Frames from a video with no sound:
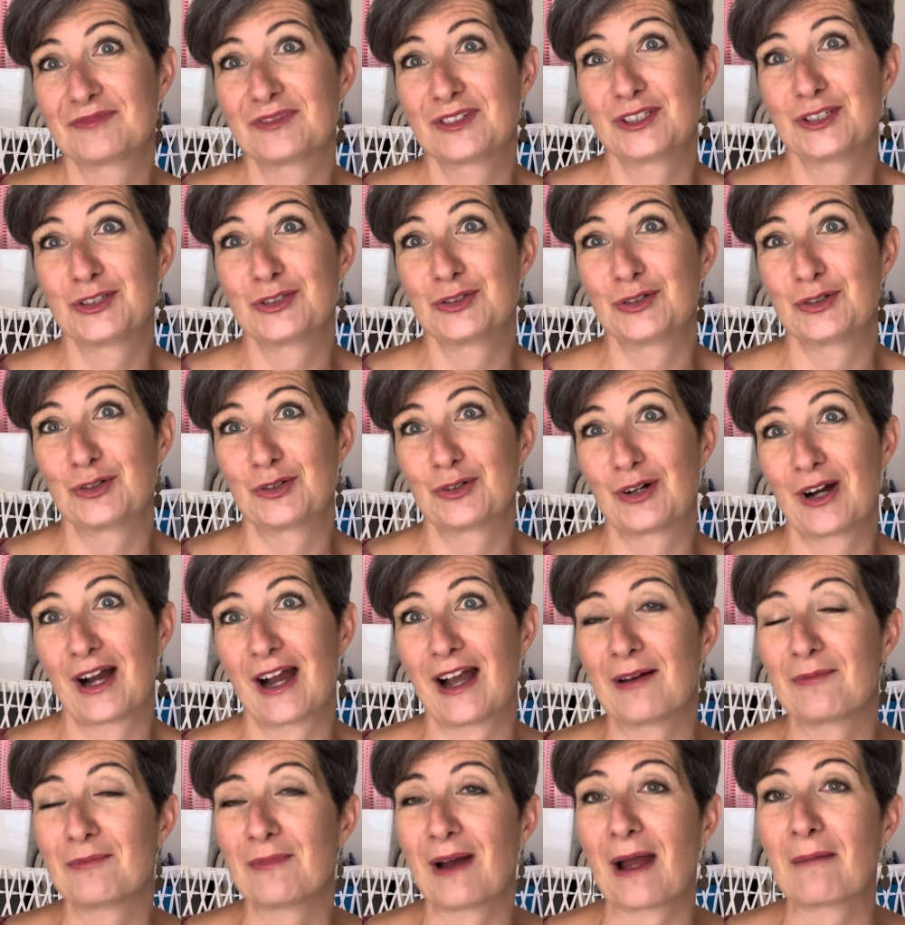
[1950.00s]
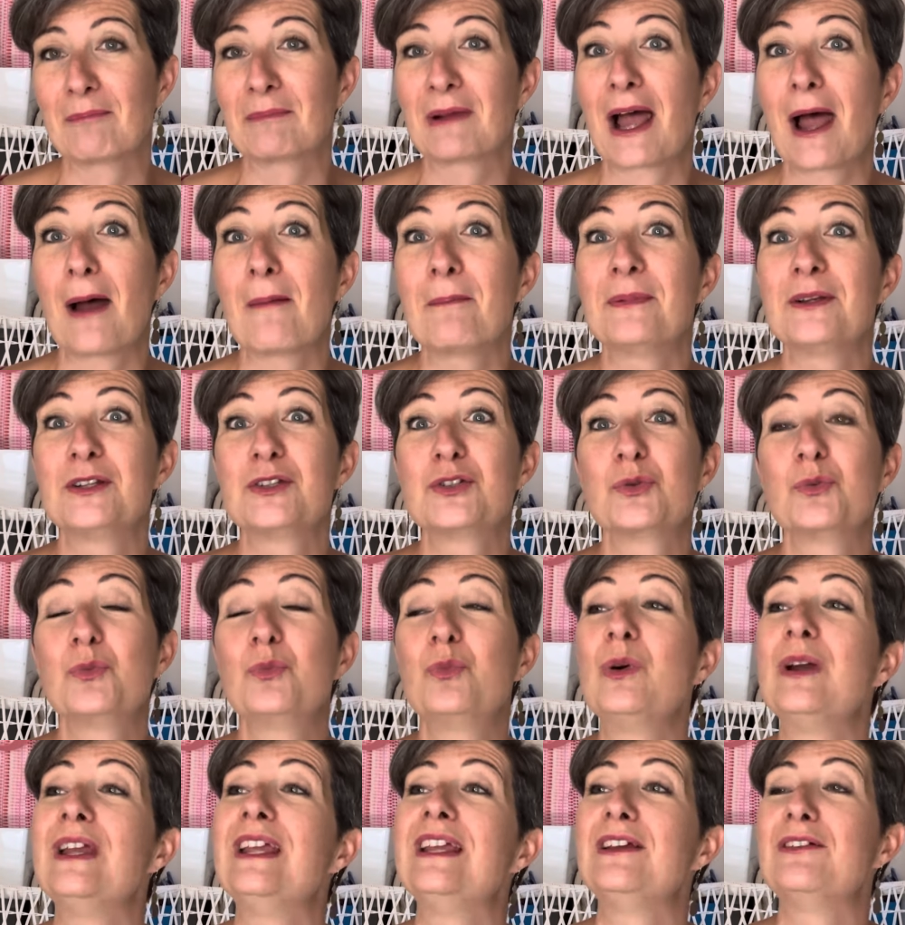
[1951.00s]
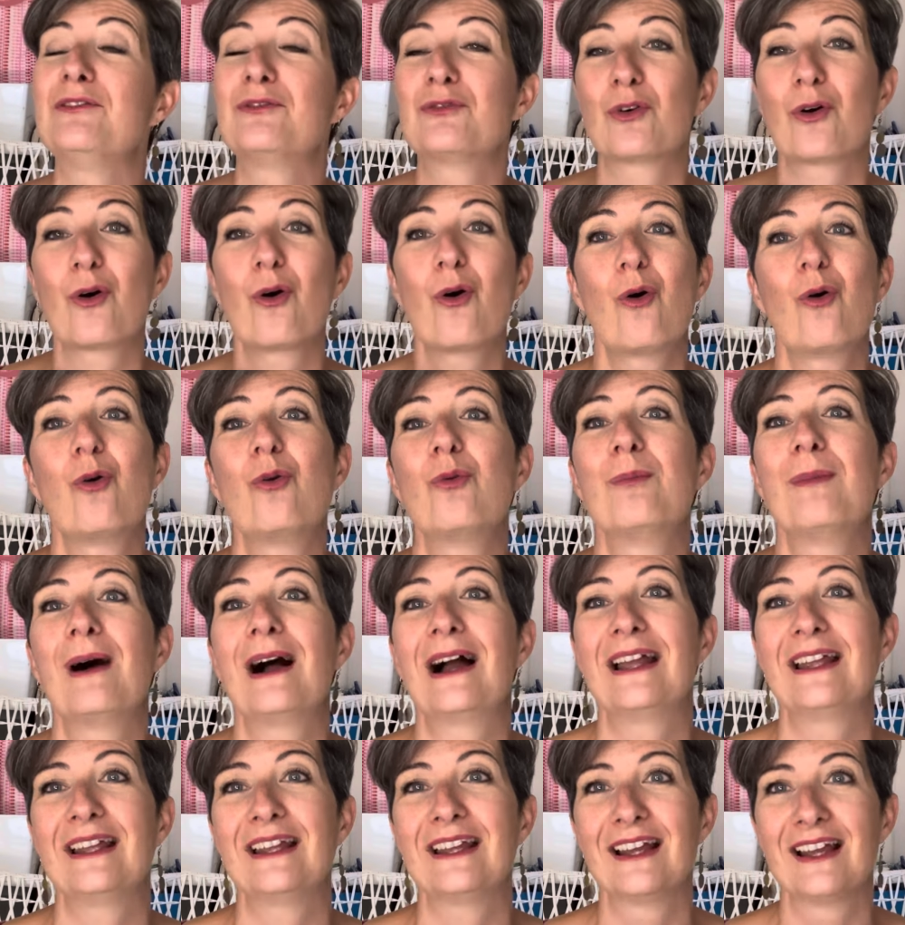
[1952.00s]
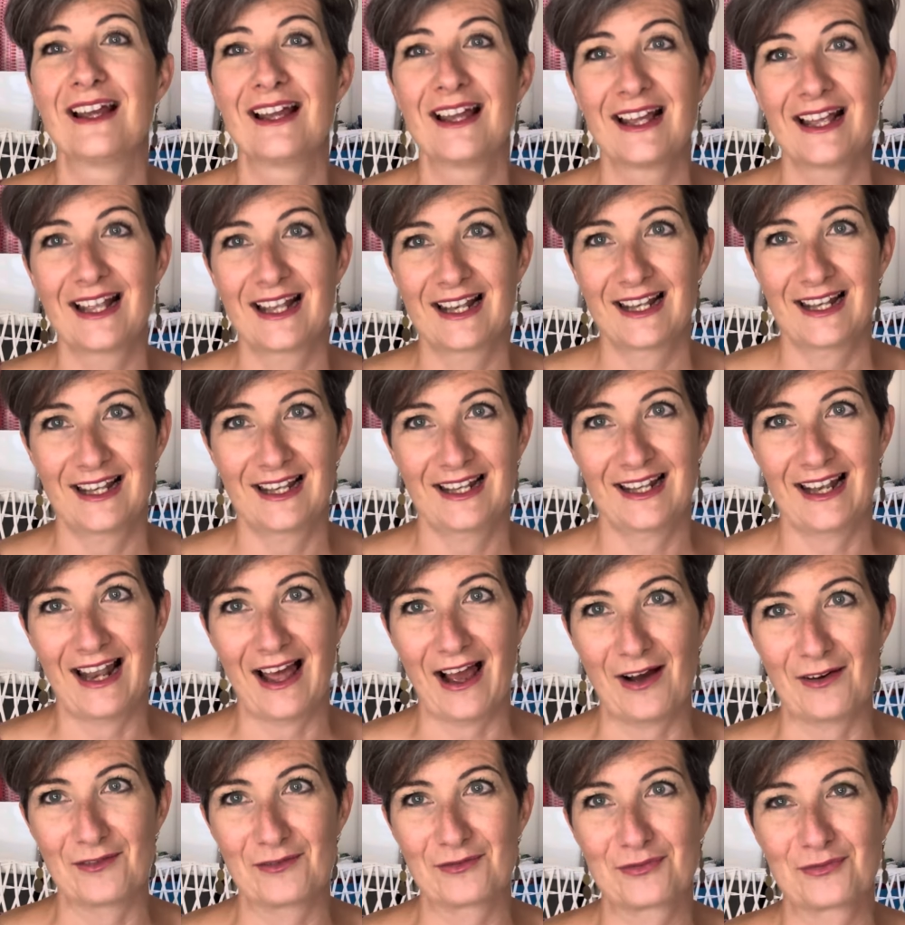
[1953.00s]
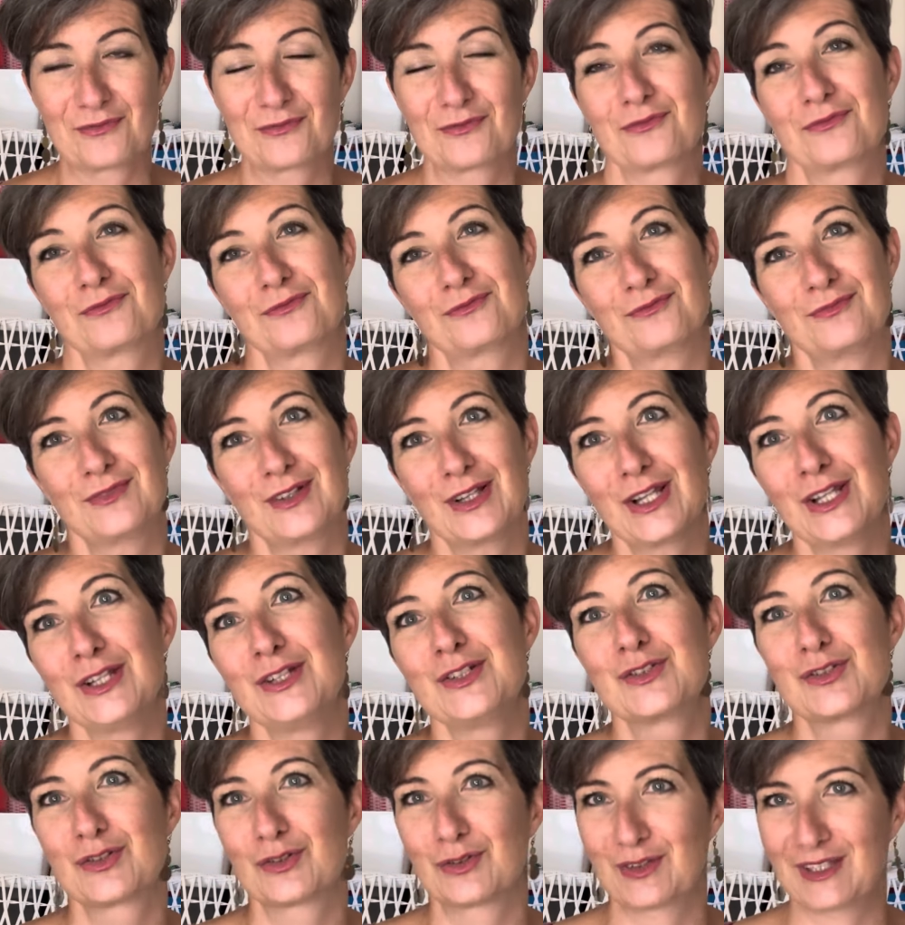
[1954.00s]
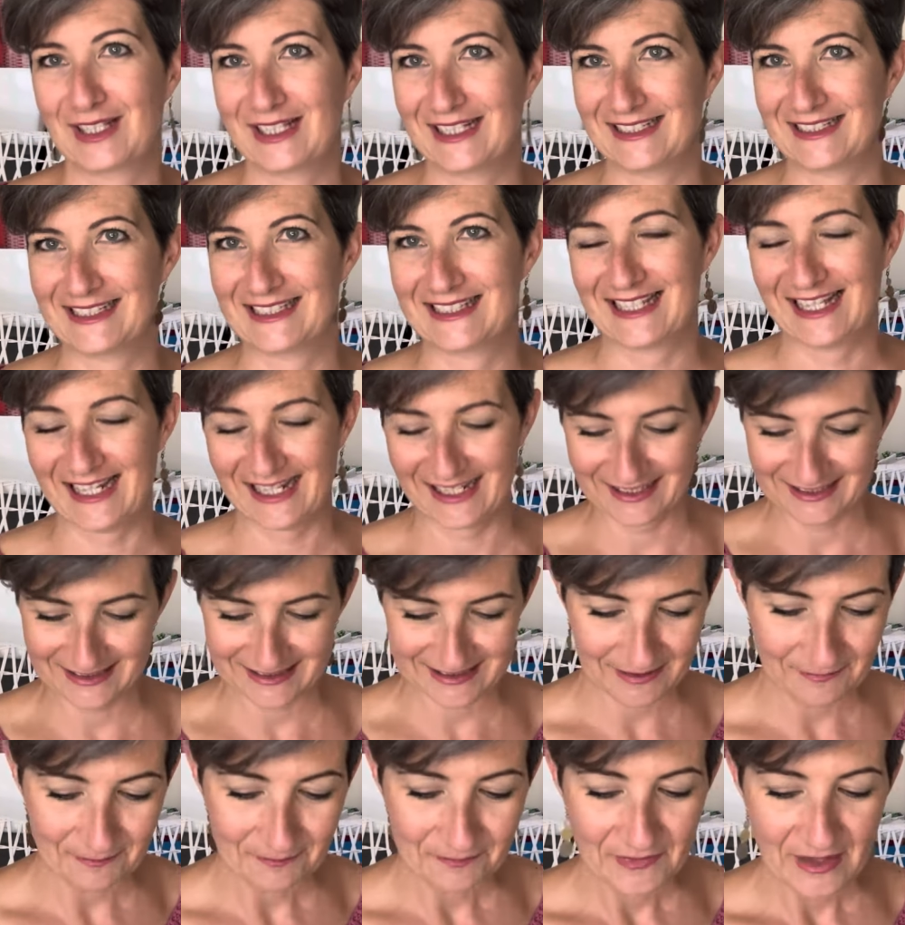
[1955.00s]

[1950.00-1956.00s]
you know, I'm, I'm happy to weave all my love into these things.